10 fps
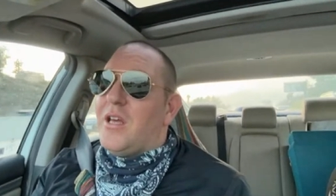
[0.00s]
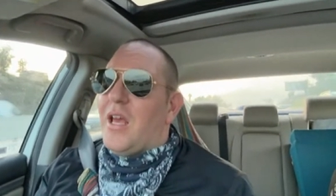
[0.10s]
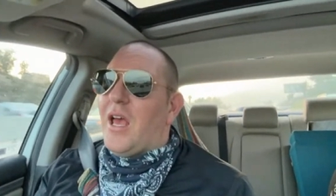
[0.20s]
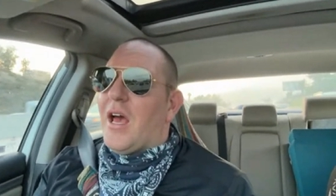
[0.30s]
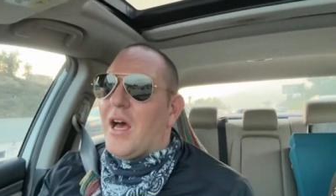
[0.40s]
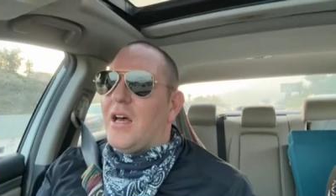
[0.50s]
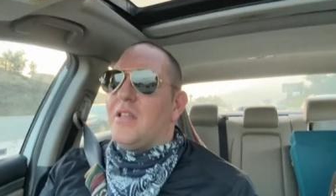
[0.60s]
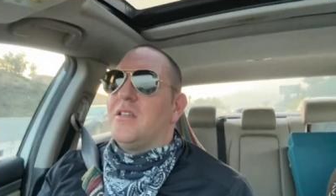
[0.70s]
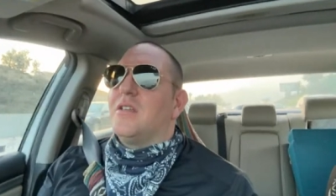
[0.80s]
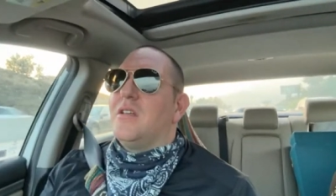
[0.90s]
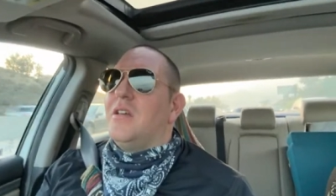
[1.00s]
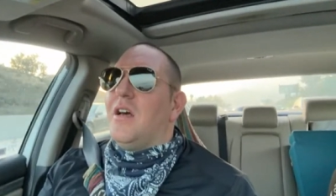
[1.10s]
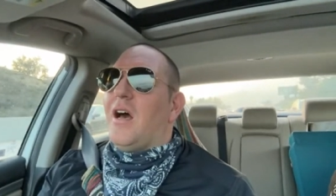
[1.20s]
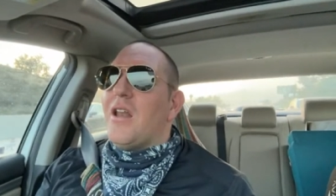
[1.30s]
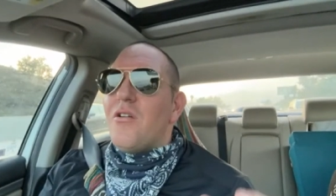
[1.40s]
And
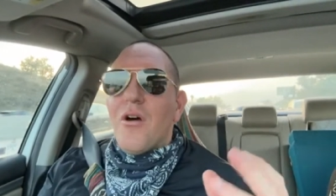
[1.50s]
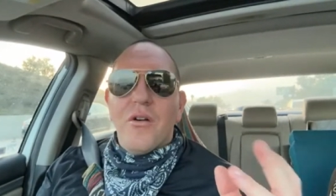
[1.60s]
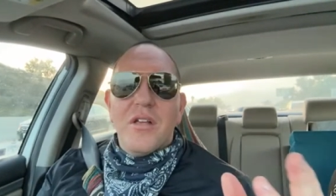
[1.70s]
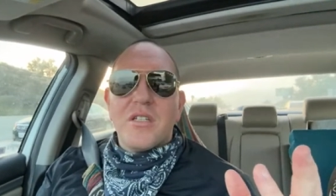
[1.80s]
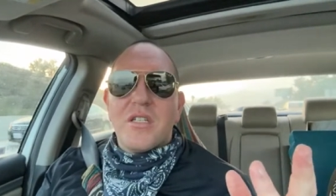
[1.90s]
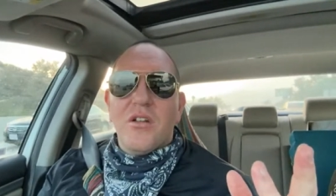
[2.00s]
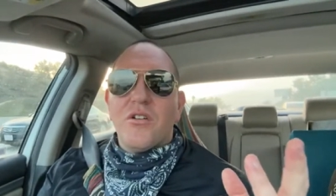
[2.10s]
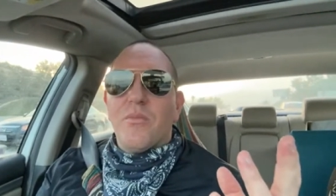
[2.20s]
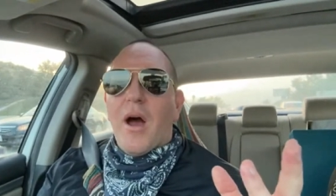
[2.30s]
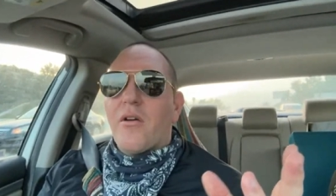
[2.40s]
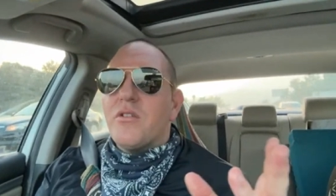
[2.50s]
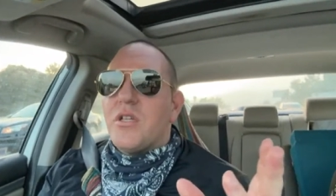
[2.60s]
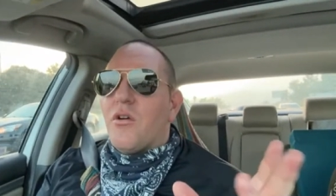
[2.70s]
I don't know, is it still a democracy,